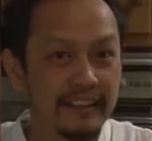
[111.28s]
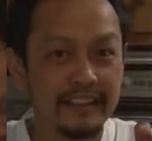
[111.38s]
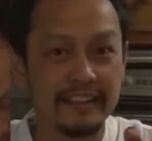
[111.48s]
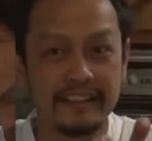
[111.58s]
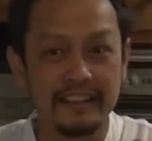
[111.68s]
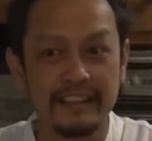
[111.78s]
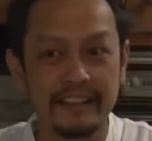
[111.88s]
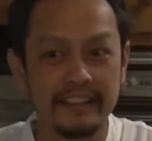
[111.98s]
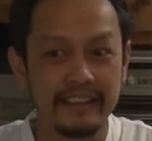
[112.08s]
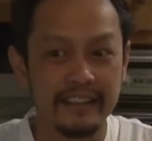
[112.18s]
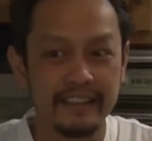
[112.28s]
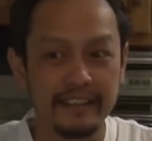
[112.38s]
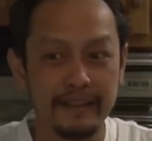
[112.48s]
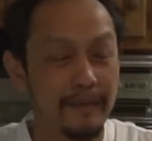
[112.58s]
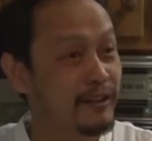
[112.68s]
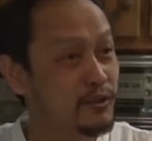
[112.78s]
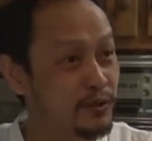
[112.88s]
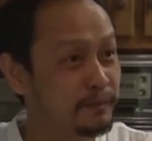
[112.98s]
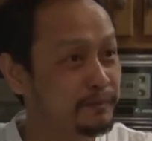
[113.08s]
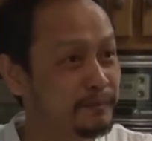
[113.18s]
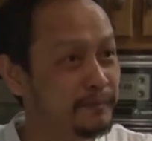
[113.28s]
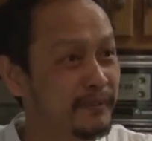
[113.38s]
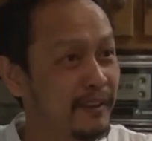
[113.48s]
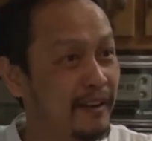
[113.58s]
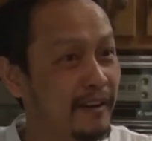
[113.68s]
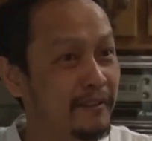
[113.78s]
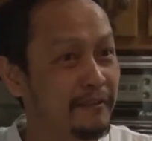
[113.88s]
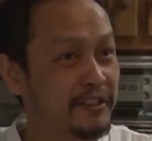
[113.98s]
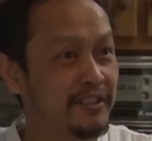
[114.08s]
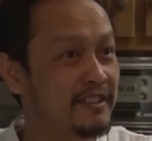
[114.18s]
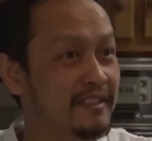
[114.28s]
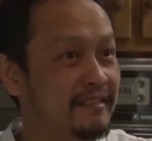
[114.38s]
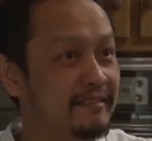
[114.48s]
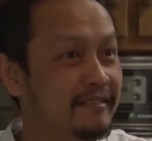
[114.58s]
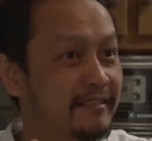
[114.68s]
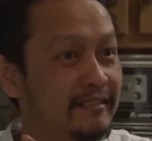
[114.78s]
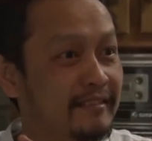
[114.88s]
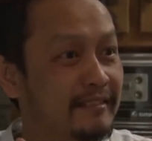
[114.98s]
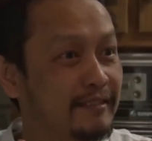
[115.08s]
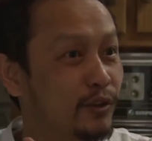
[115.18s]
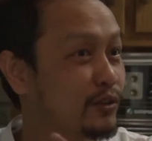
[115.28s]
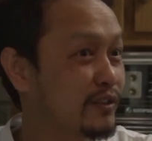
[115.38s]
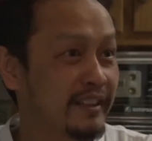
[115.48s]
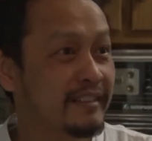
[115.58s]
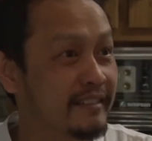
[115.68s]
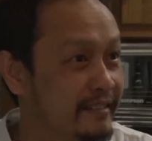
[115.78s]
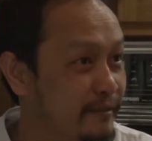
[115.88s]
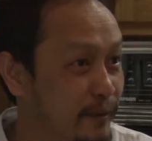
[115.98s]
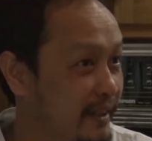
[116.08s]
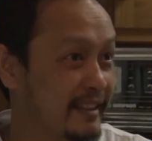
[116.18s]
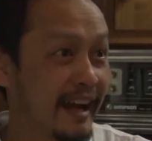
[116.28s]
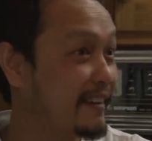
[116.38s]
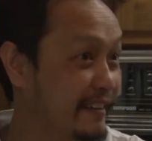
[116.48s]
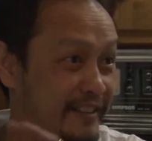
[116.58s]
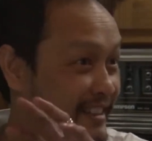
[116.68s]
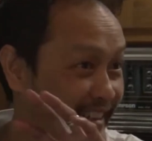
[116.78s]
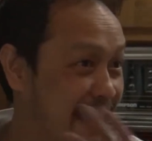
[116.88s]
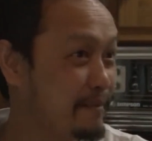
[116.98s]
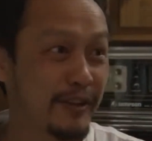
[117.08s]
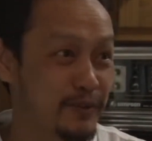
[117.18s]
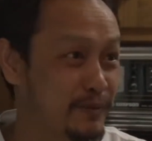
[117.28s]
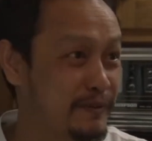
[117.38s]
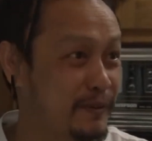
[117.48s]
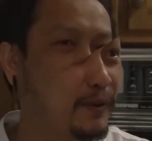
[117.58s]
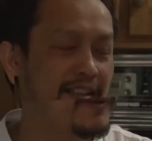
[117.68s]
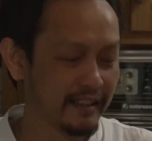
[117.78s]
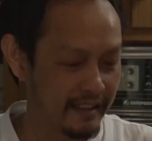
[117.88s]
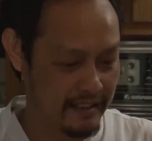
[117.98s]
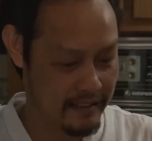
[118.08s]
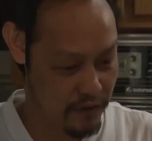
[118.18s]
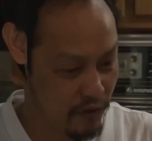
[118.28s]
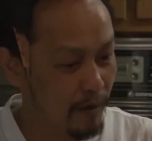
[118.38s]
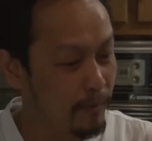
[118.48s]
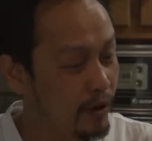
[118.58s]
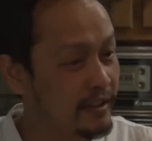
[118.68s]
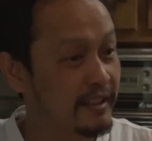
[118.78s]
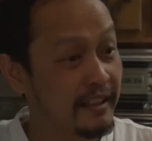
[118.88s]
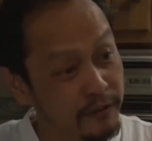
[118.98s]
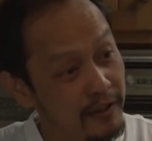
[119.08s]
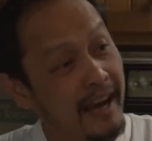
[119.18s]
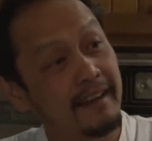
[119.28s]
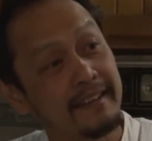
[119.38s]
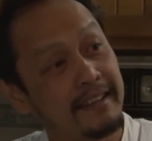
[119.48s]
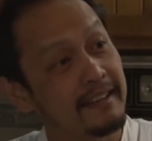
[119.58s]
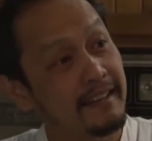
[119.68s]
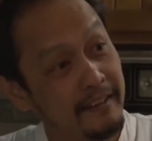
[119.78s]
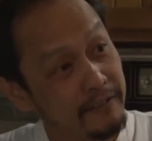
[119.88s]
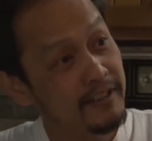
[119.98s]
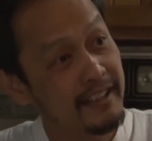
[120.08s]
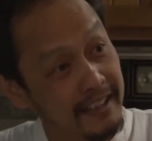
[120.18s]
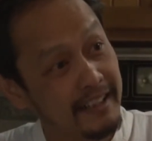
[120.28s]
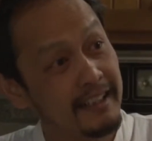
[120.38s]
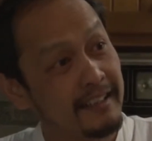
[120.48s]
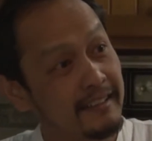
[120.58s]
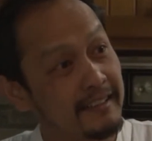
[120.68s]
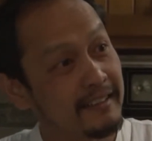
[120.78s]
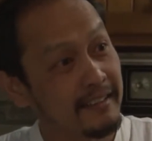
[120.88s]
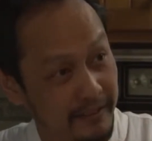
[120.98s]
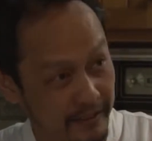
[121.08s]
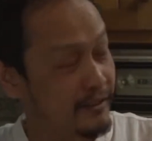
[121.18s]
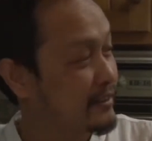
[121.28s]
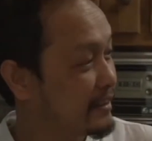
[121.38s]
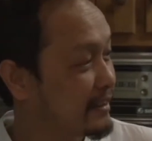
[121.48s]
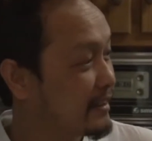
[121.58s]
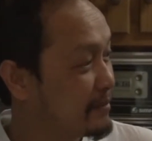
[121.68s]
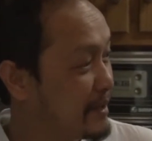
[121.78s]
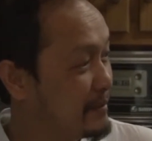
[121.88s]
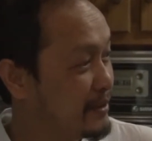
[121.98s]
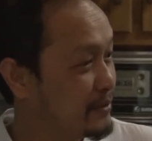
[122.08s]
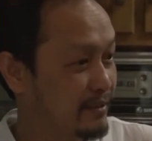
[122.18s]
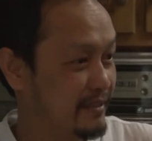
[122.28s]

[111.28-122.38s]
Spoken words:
the mushroom, which is totally weird. I've never seen that mushroom before. It's strong poison. If you have it, if you eat it, maybe you